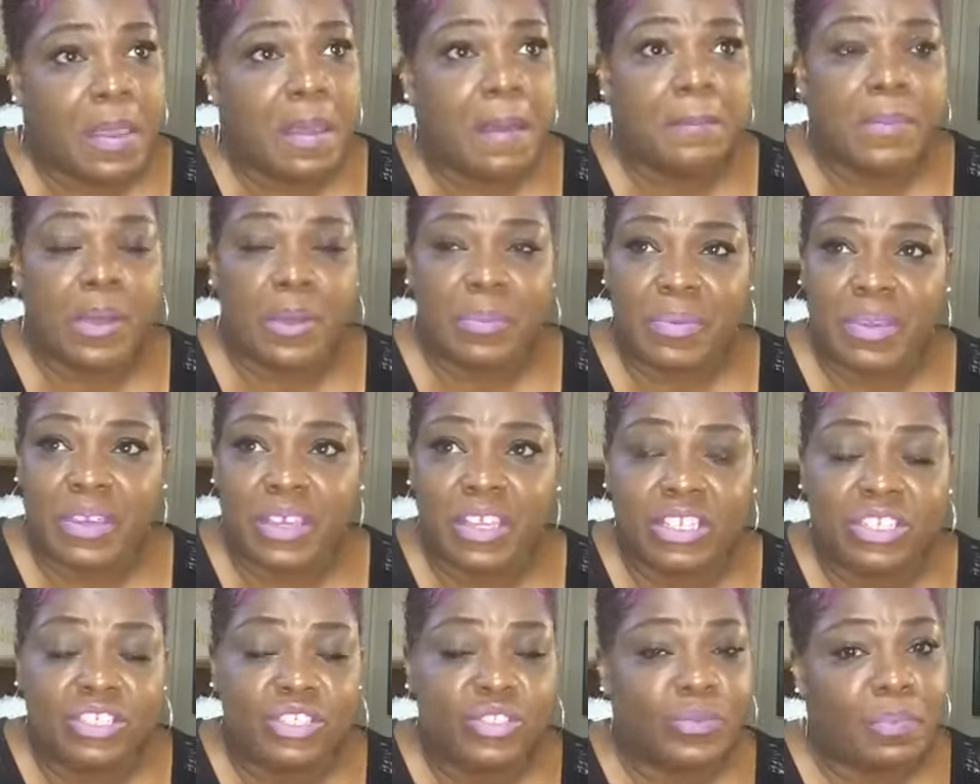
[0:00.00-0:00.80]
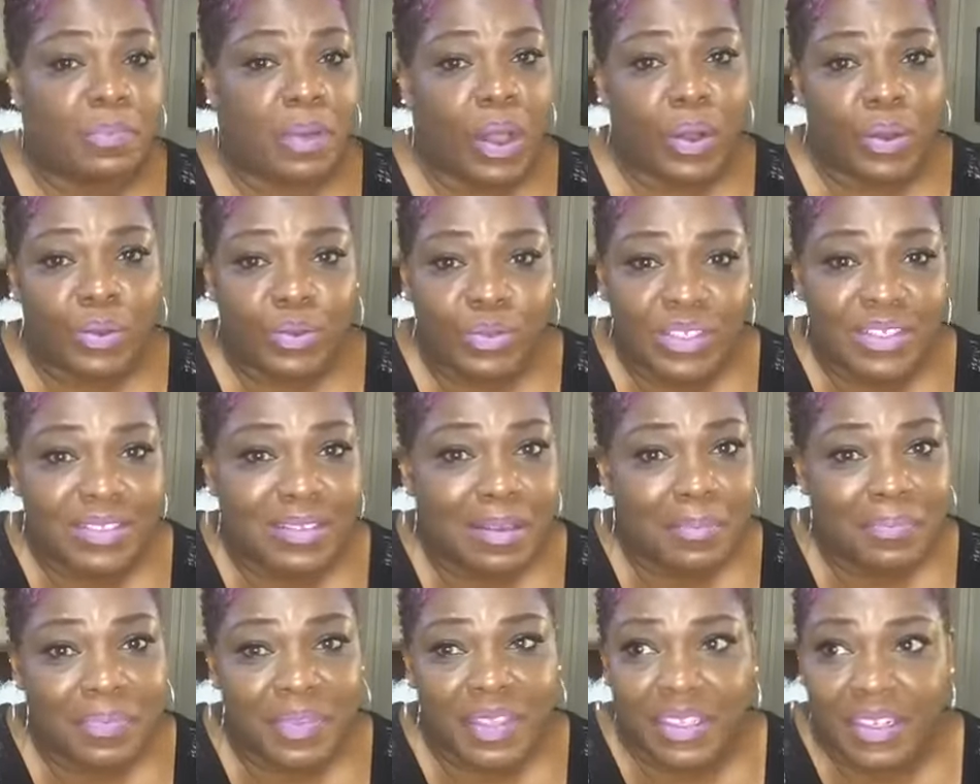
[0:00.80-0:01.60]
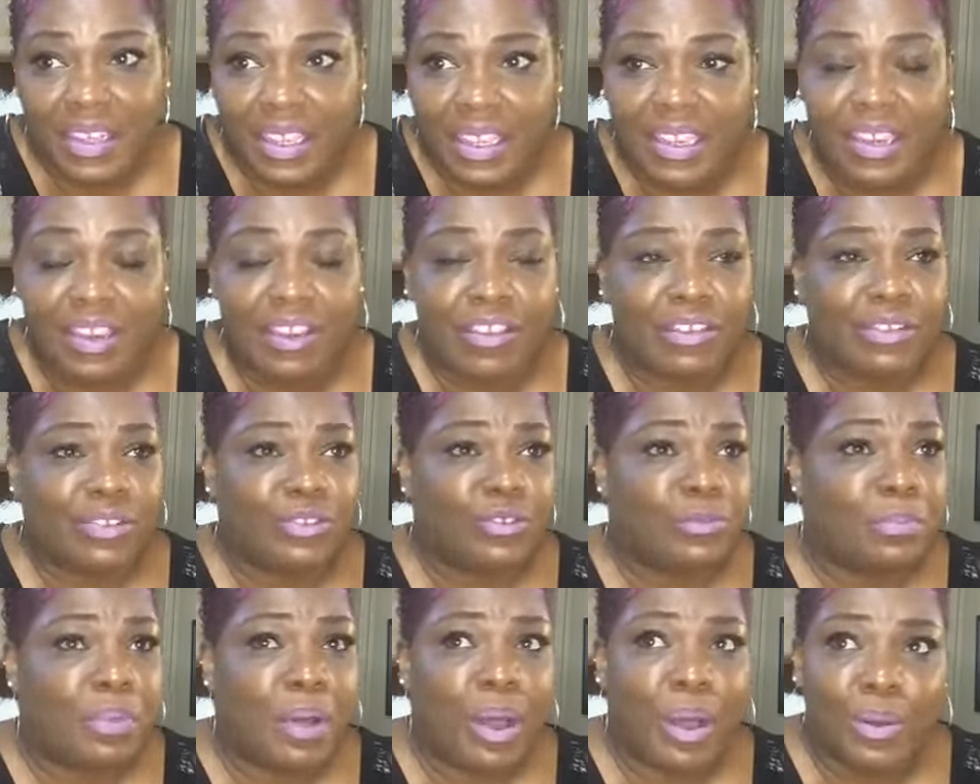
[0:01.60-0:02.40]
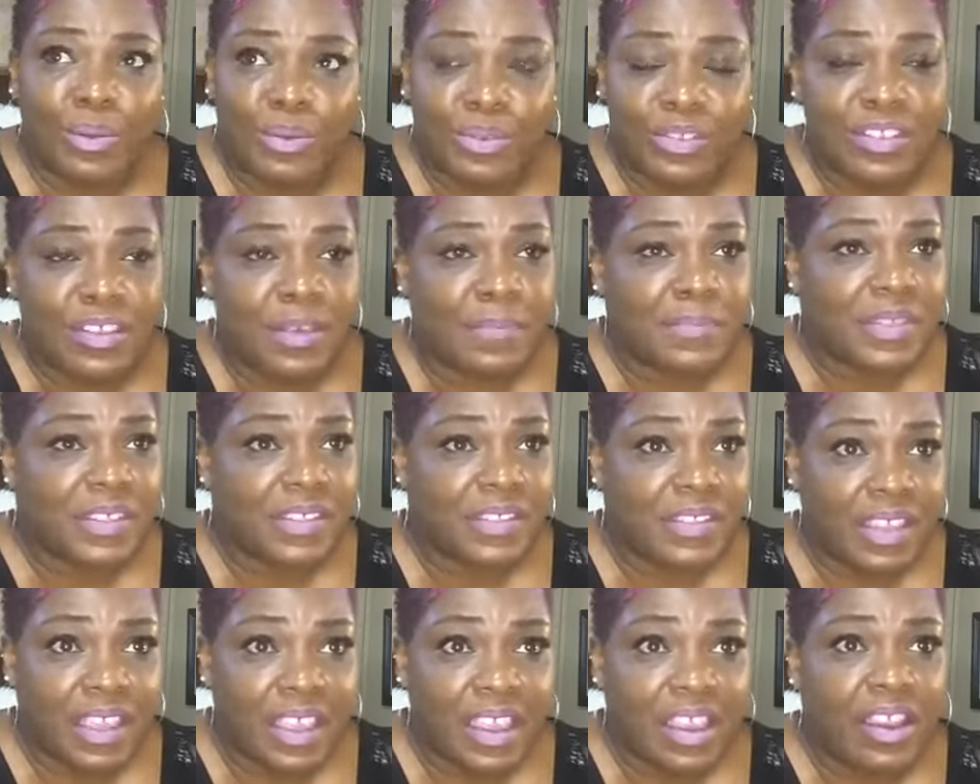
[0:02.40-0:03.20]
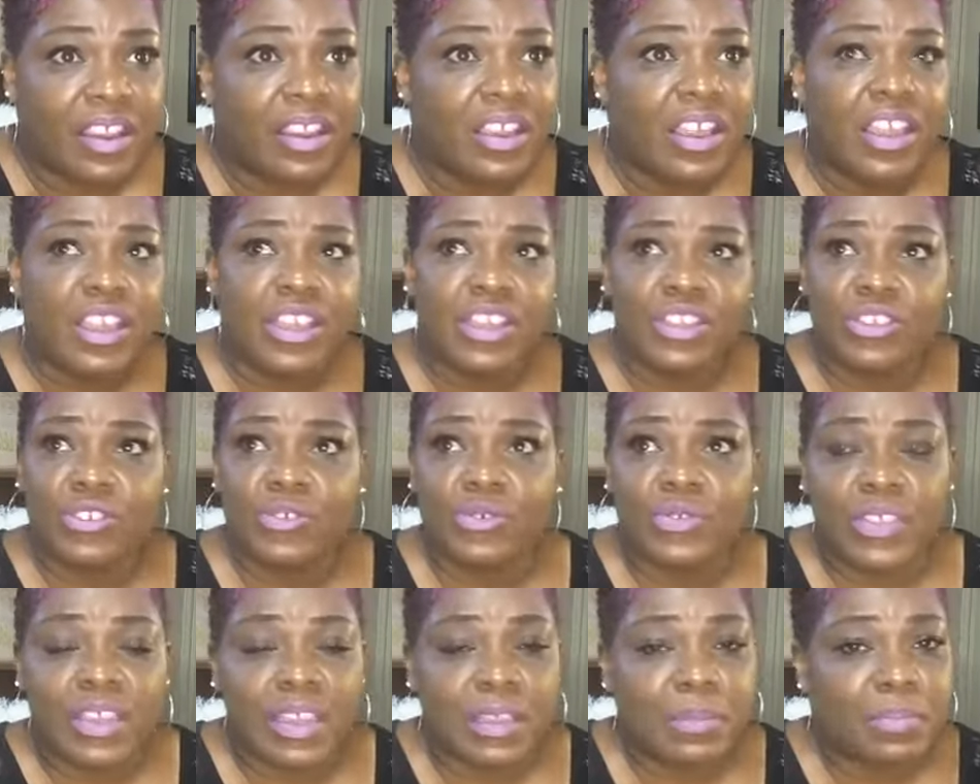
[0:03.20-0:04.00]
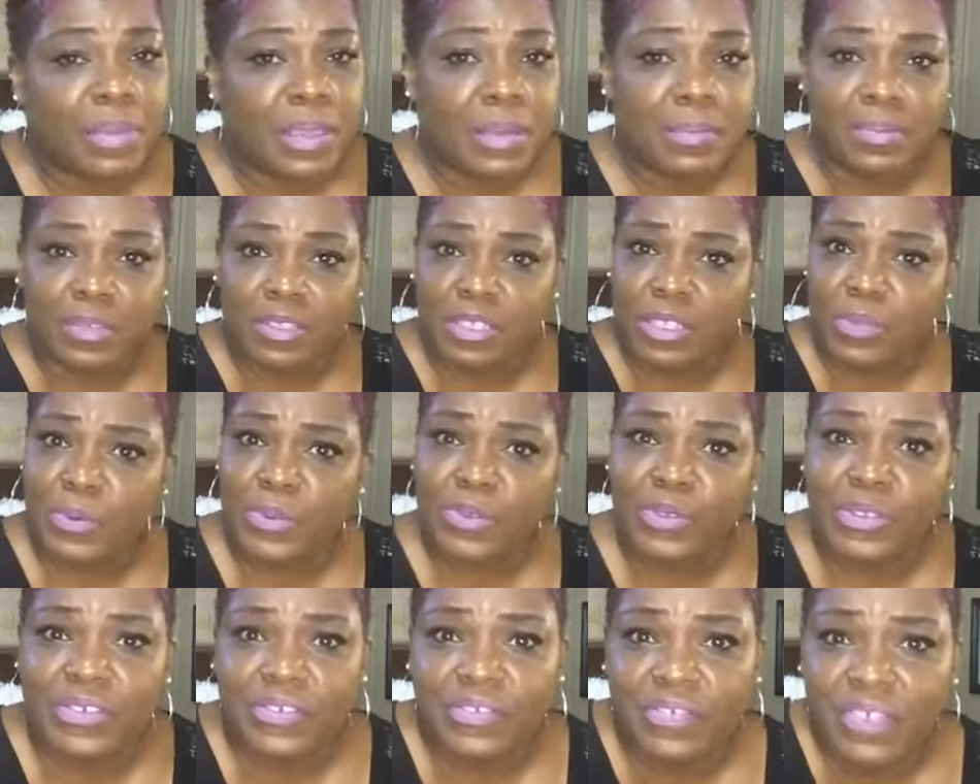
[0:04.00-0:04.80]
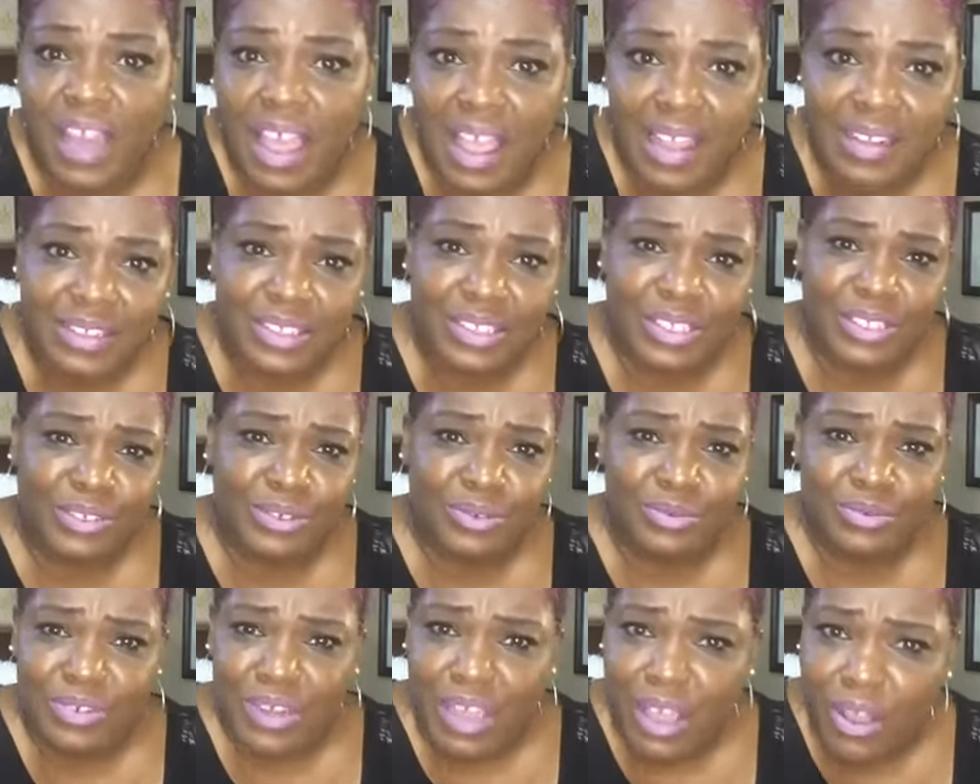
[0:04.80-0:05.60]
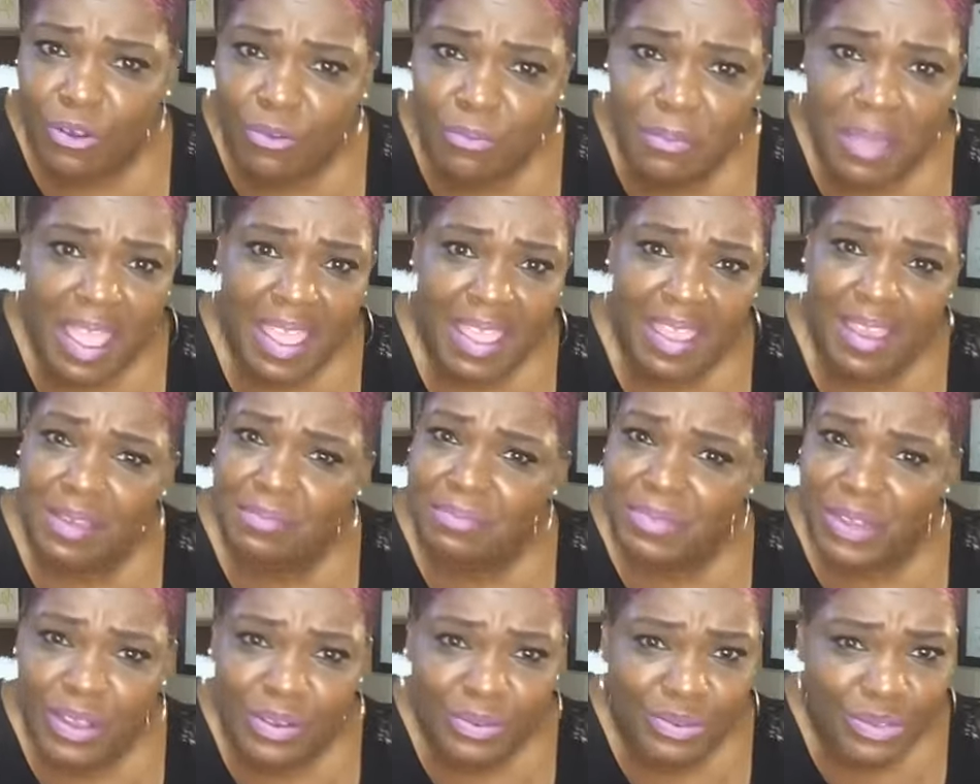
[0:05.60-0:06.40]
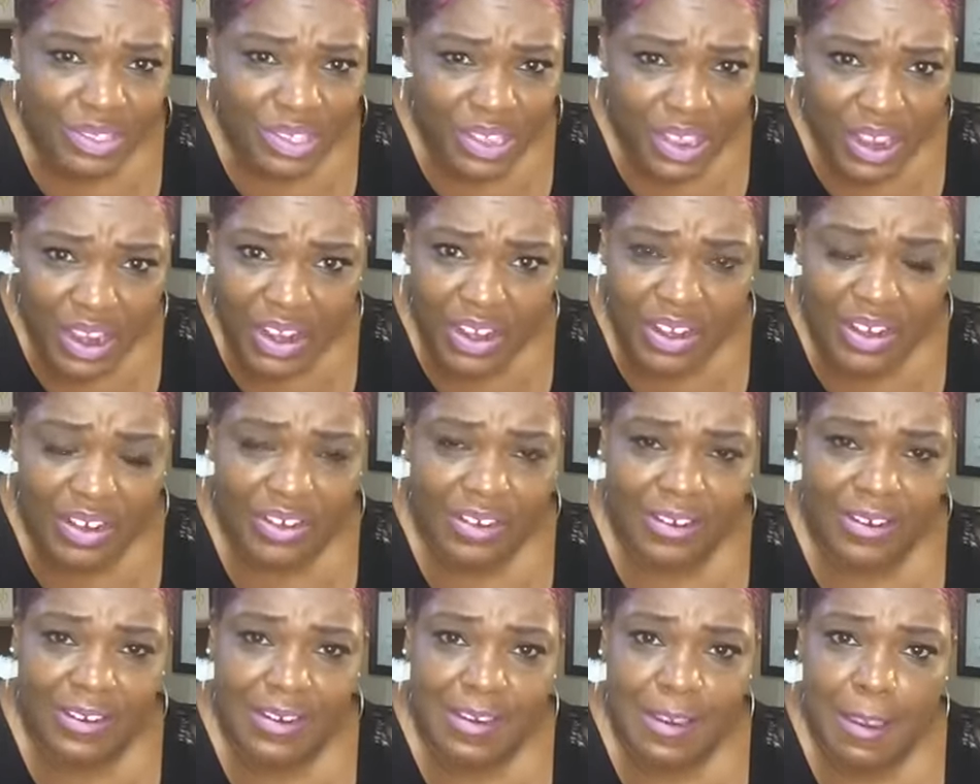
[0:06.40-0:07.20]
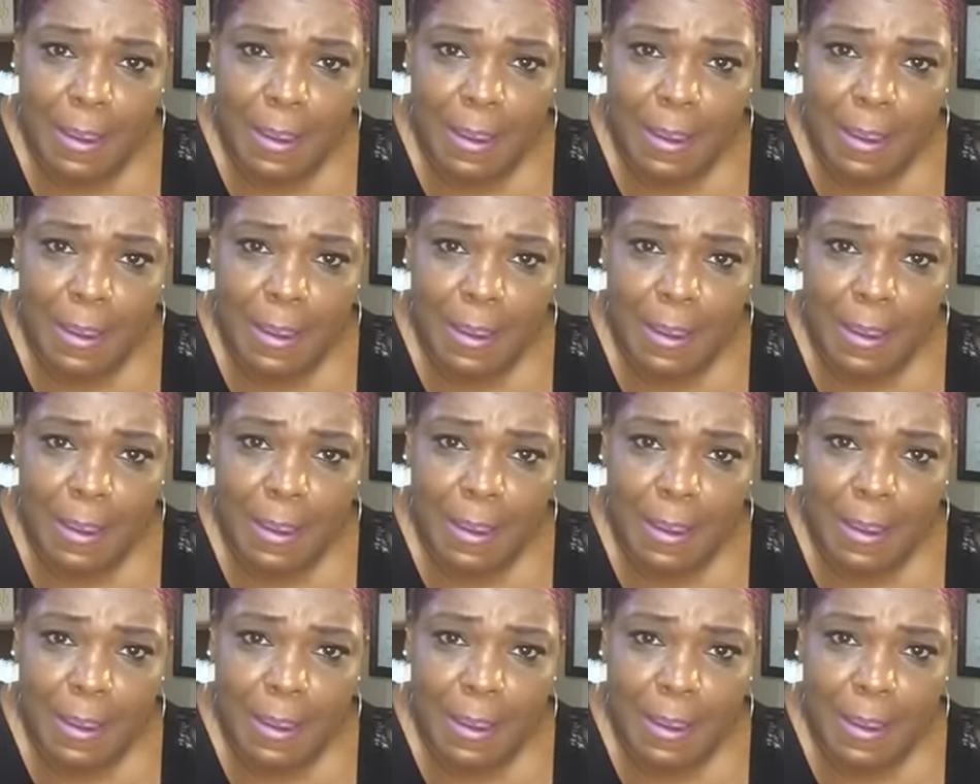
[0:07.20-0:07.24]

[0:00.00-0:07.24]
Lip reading: But because you post something here and you post something there, you think people are supposed to flock to you? No, ma'am. No, sir.